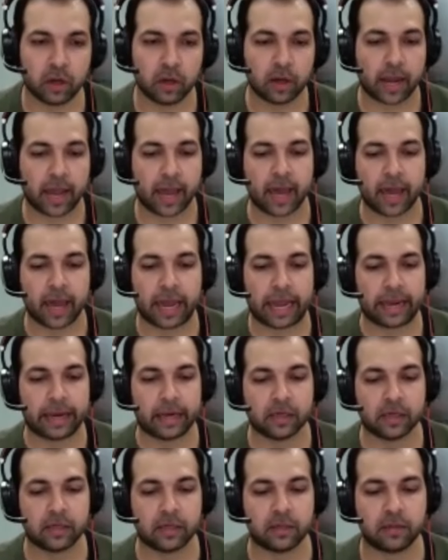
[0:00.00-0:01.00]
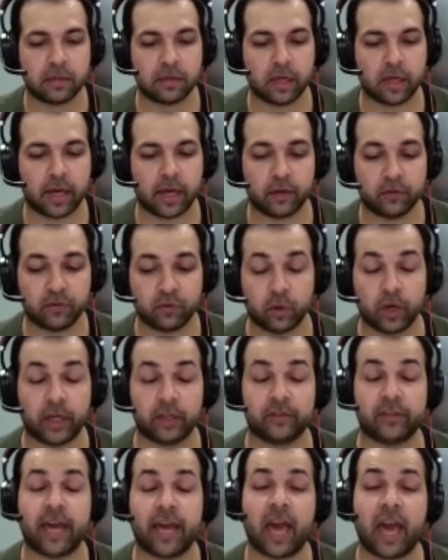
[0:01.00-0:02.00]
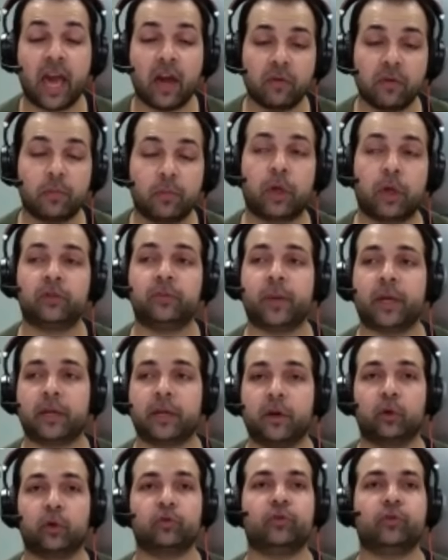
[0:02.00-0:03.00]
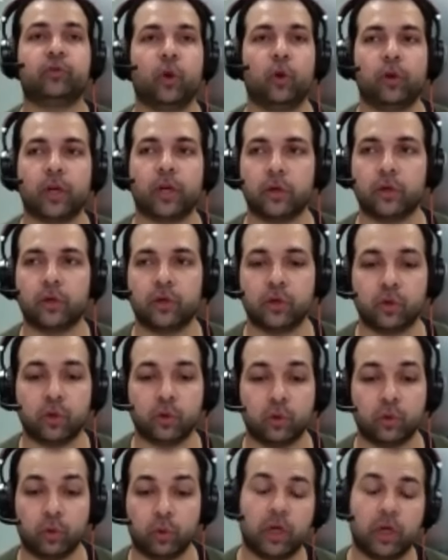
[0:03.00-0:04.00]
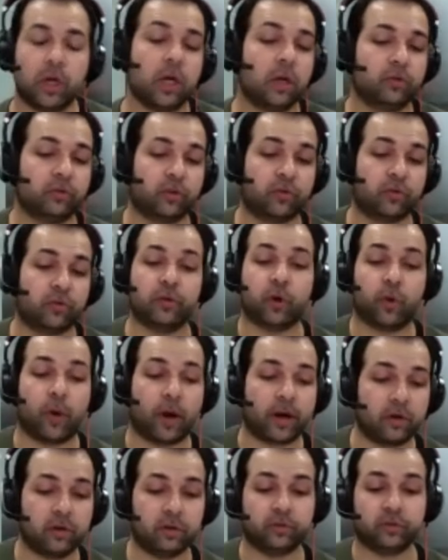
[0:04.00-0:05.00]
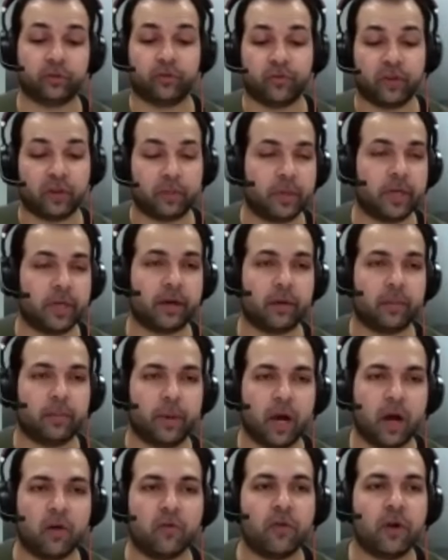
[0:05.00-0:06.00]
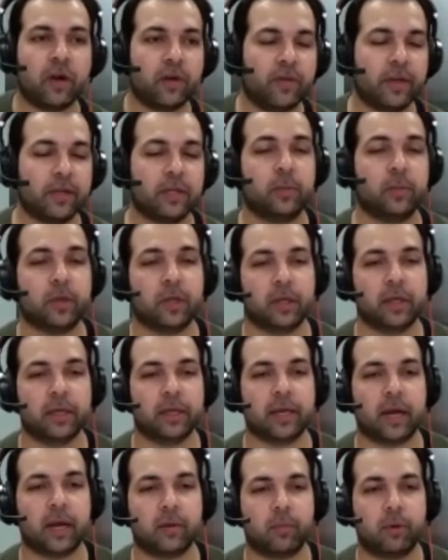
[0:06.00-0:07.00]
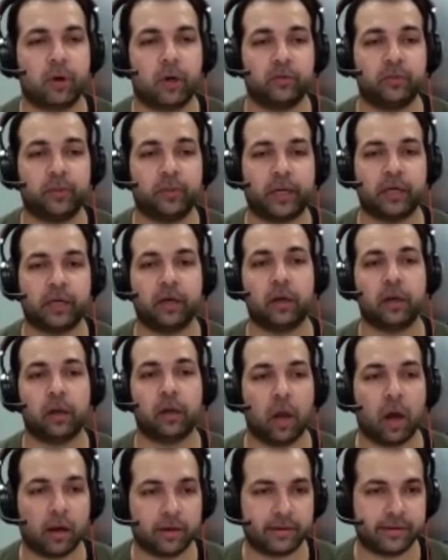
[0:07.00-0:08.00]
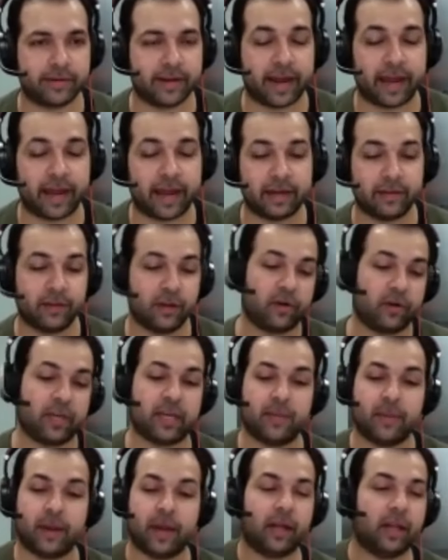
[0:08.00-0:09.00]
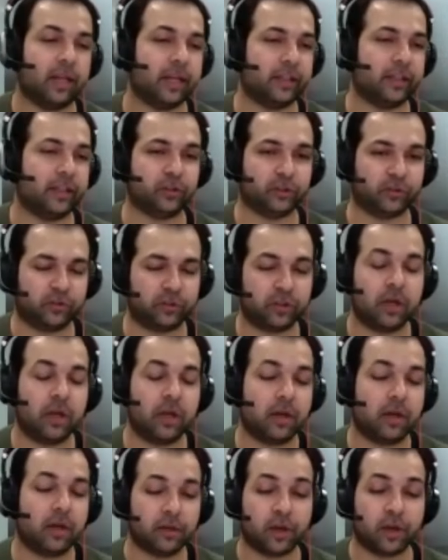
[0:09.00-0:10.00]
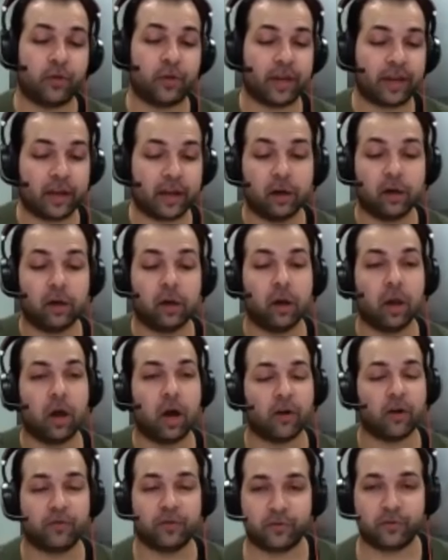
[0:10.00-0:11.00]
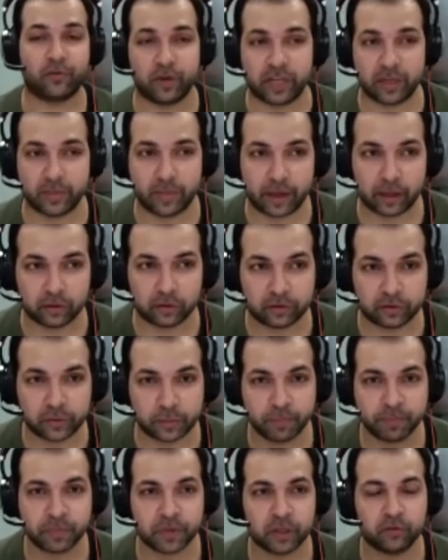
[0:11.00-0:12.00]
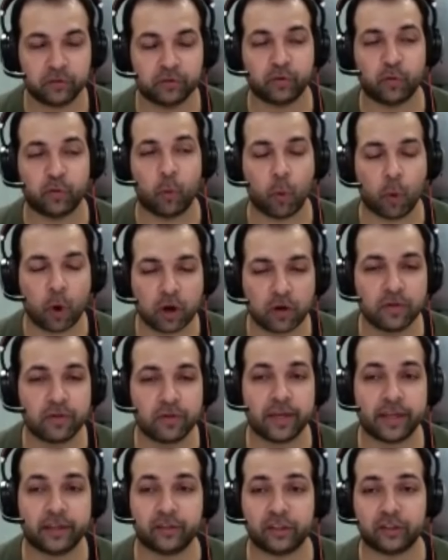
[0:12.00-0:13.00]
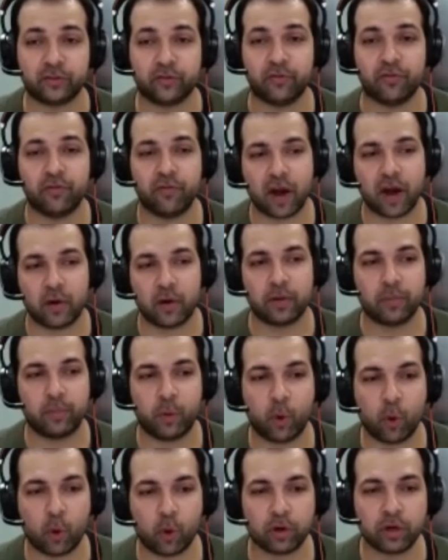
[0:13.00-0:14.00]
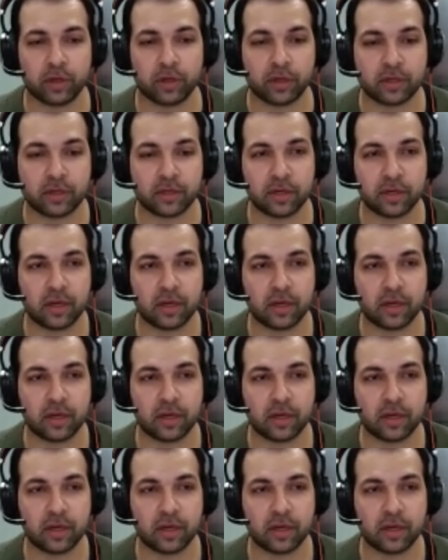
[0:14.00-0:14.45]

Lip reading: And if you guys haven't prospected or sold into sort of directors or VP and above, they typically get prospected a lot, and their email is just, they get a lot of different emails. So one of the things that's very important